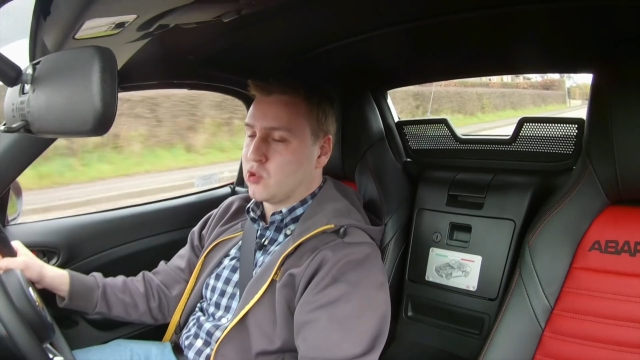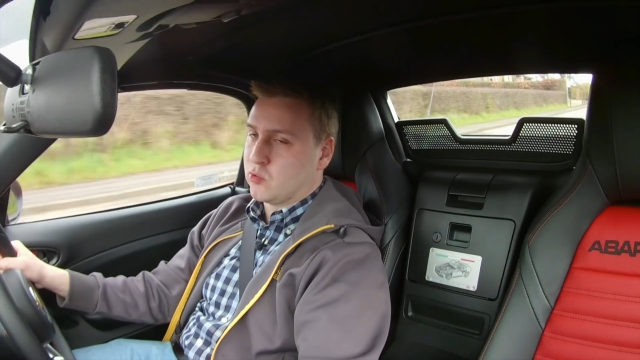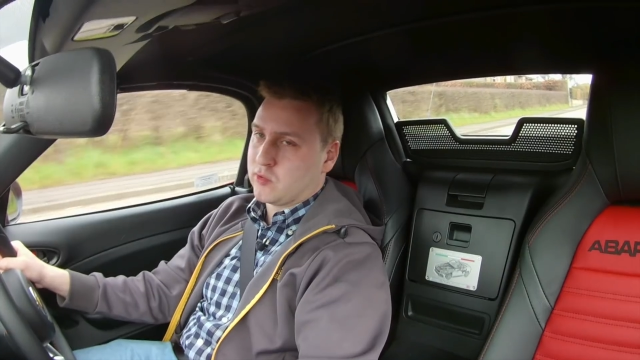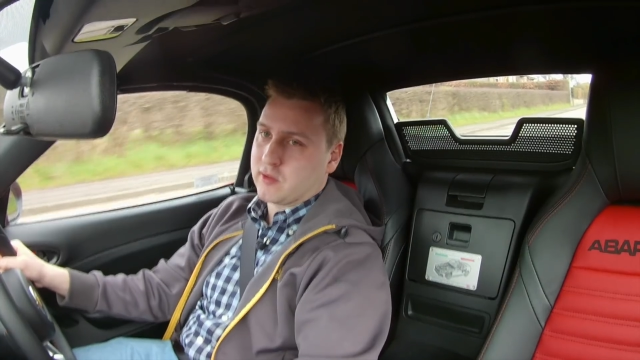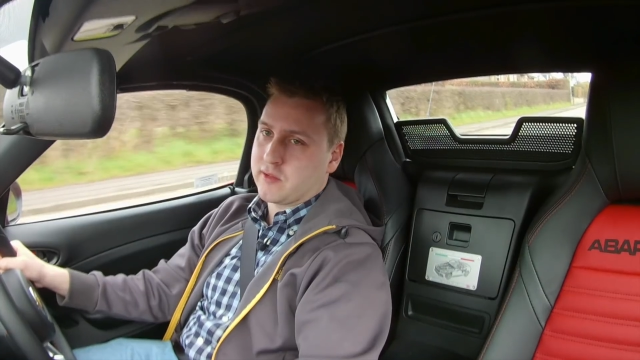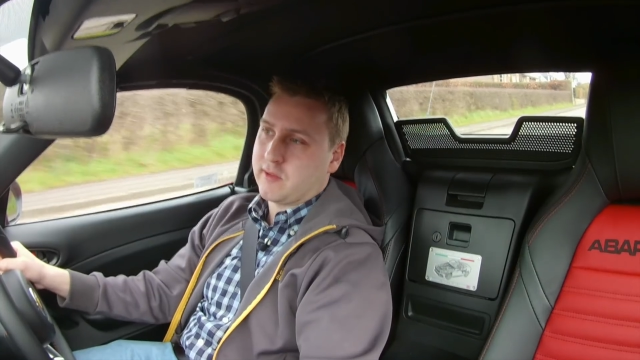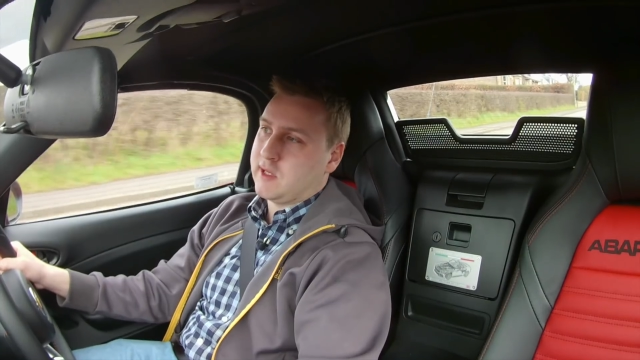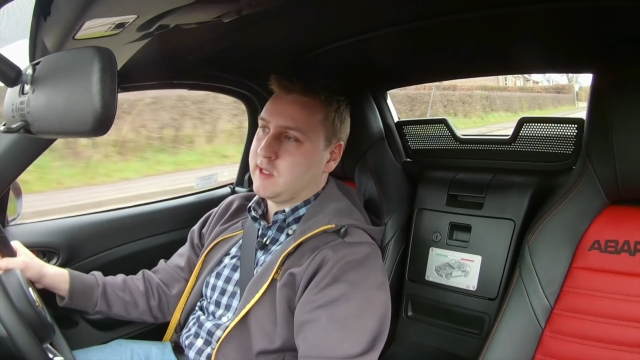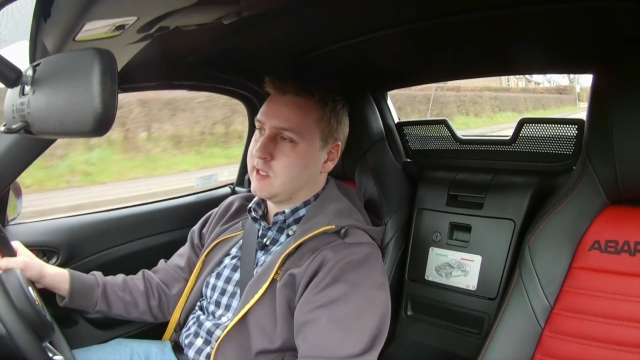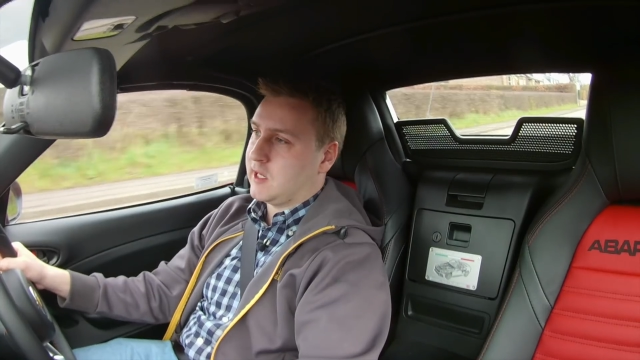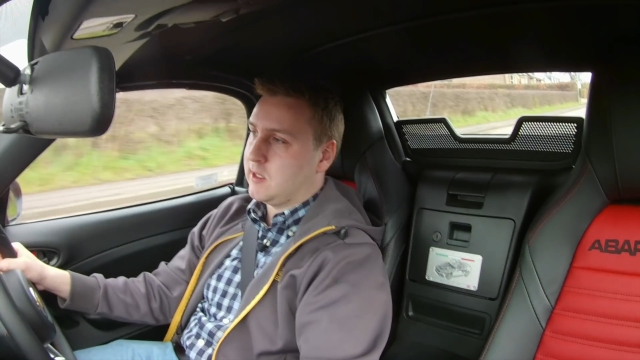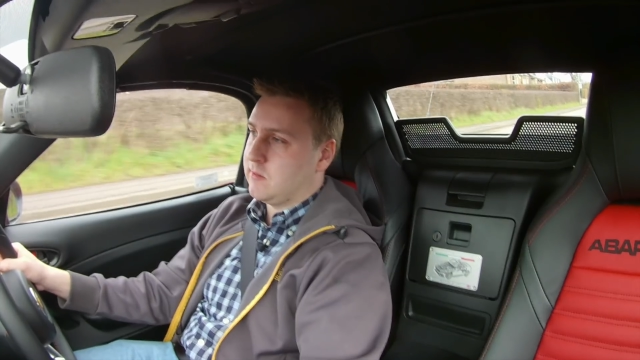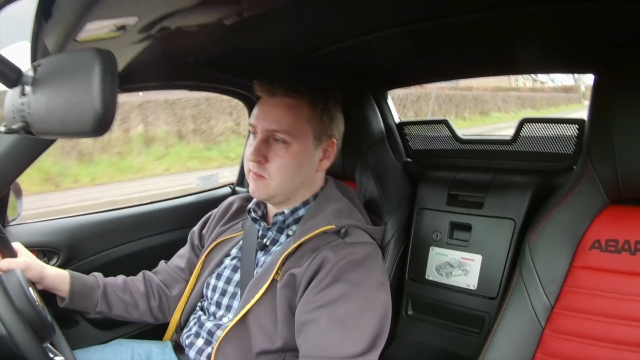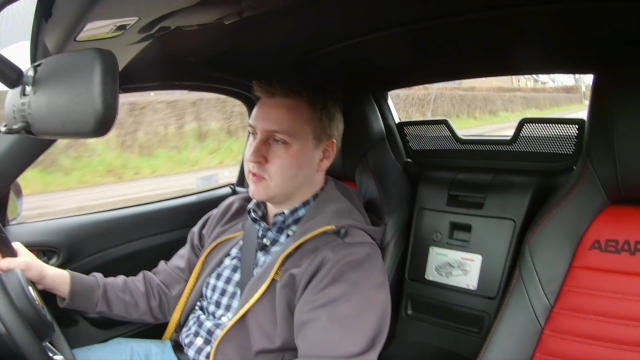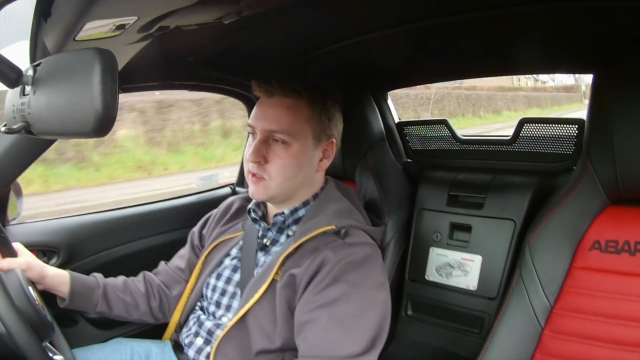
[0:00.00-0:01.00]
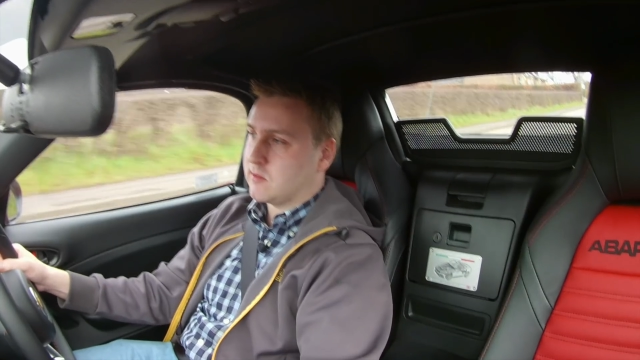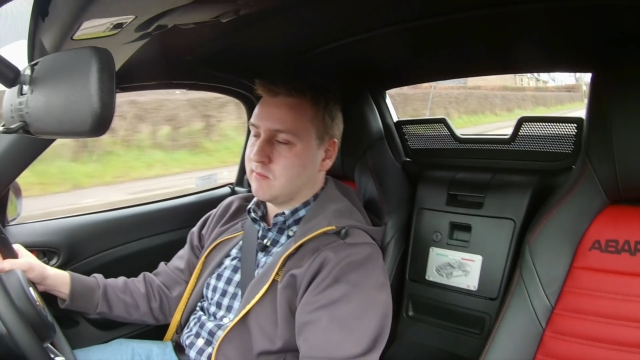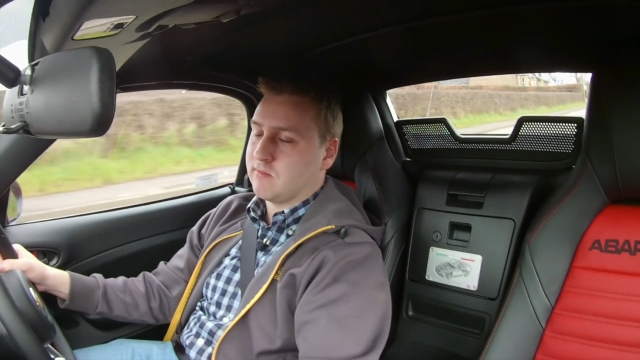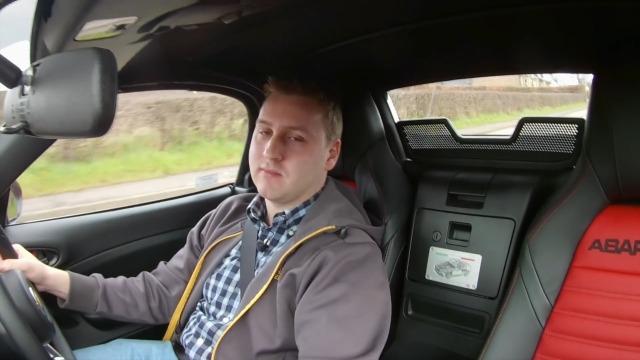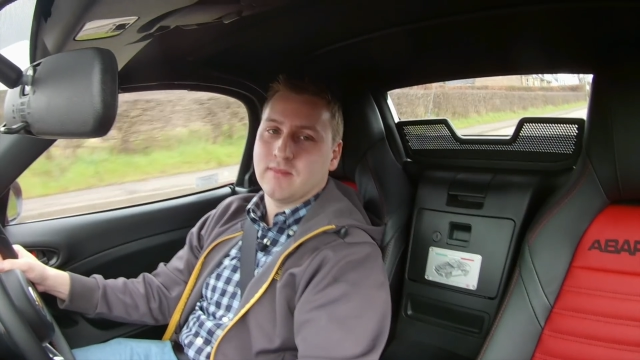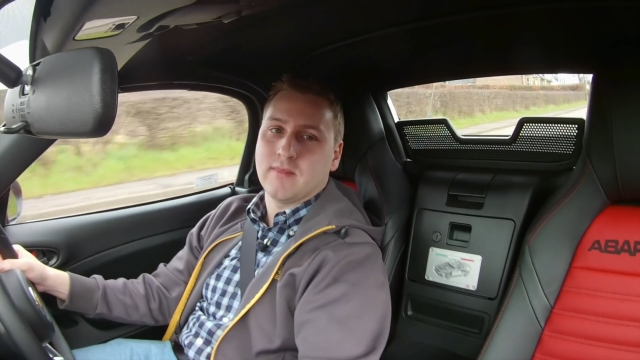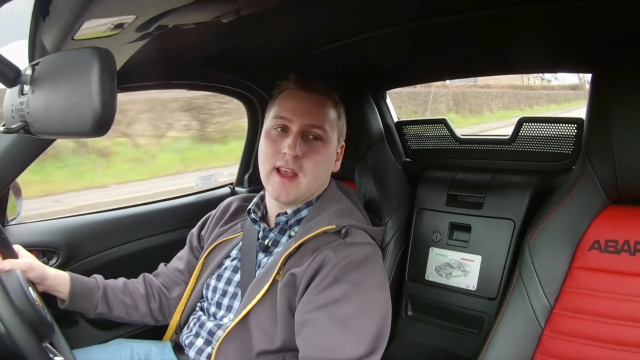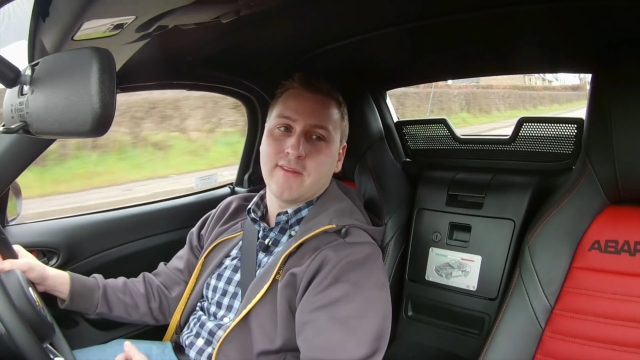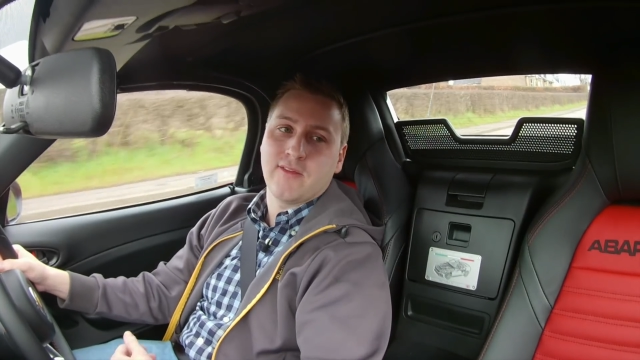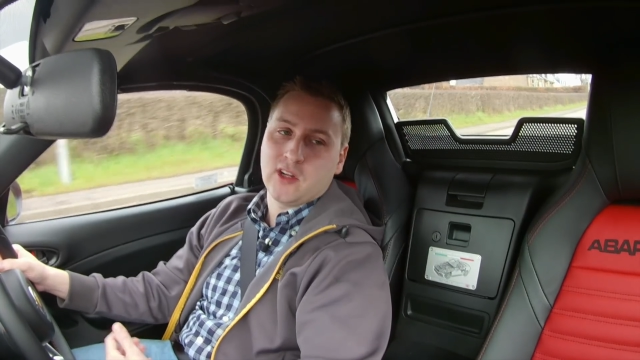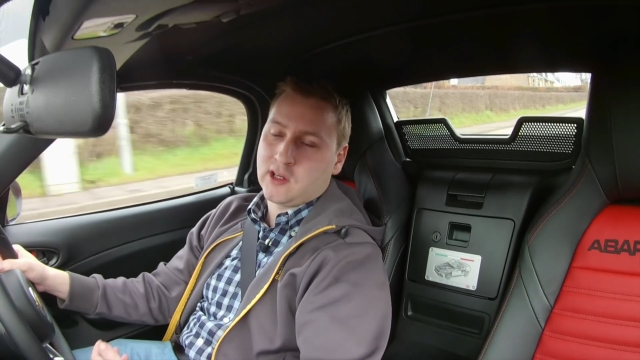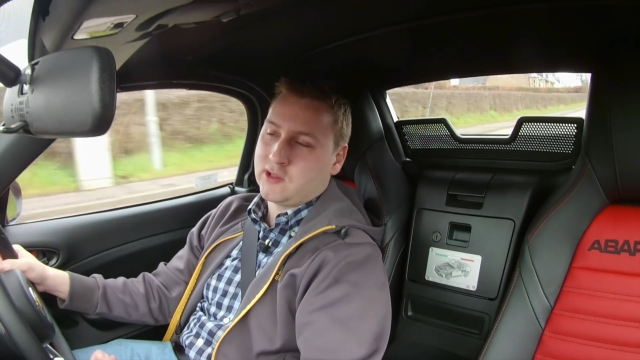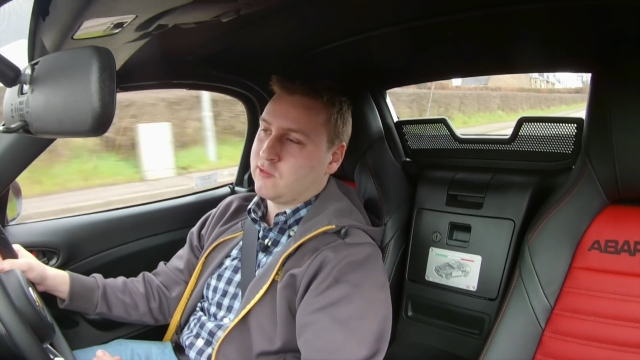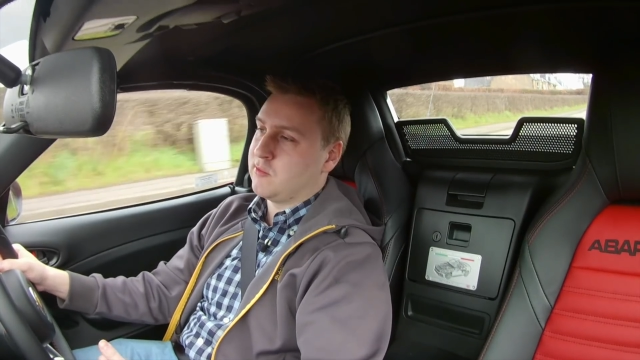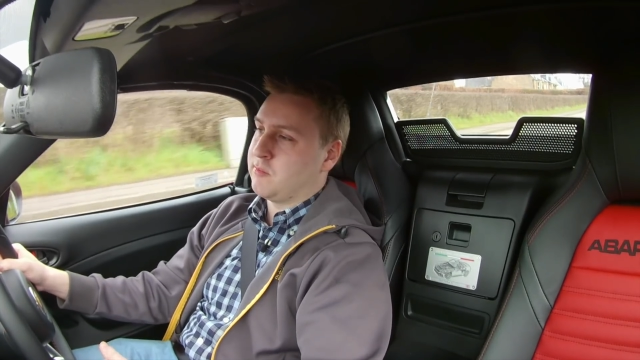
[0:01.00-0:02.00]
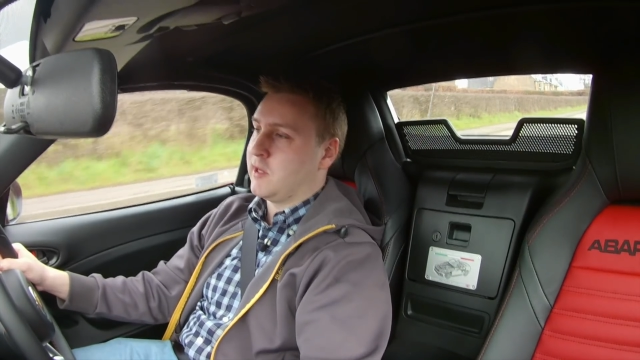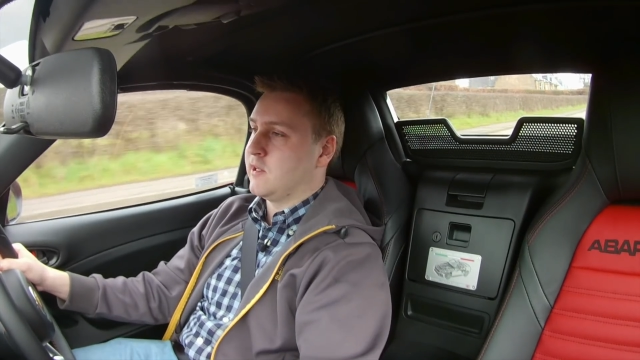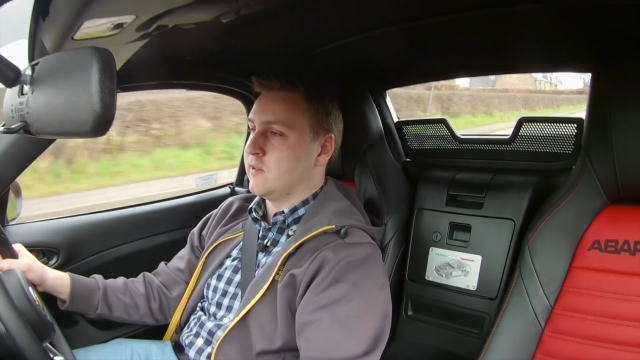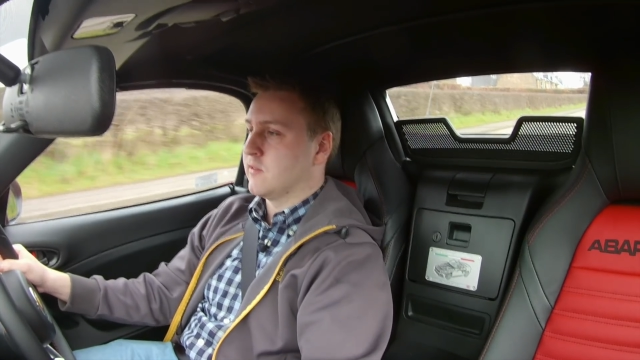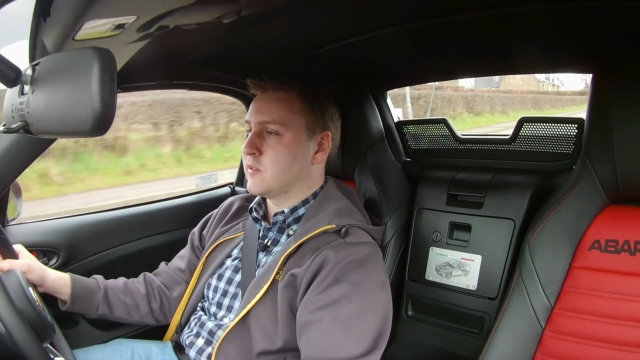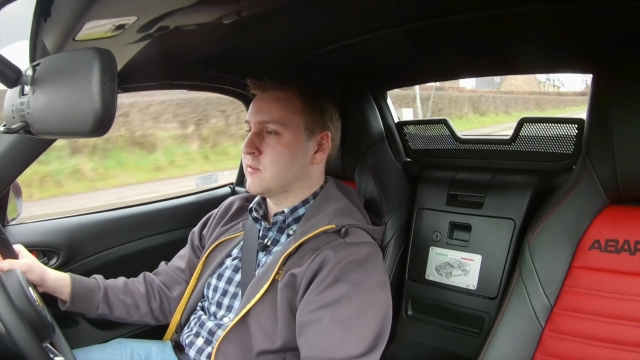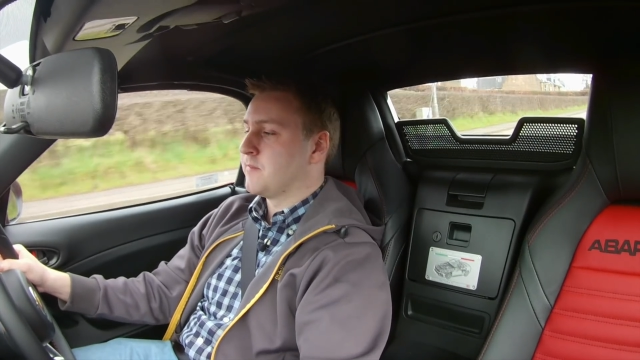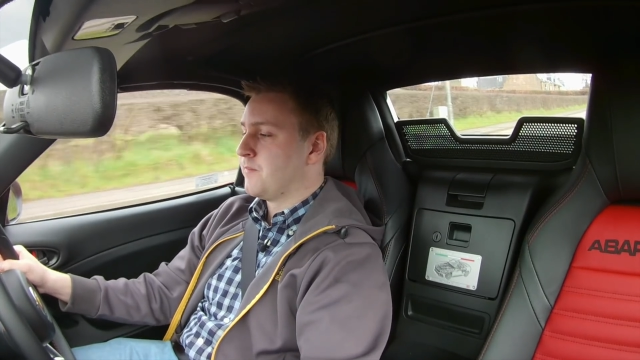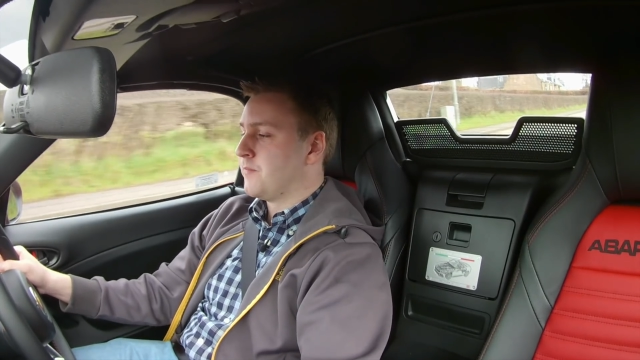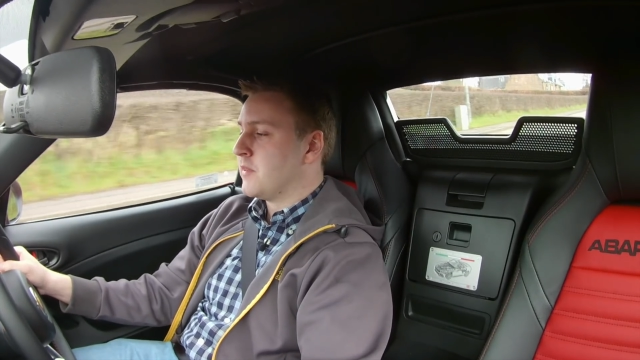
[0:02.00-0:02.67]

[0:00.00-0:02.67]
2 or 3 times every 100 miles.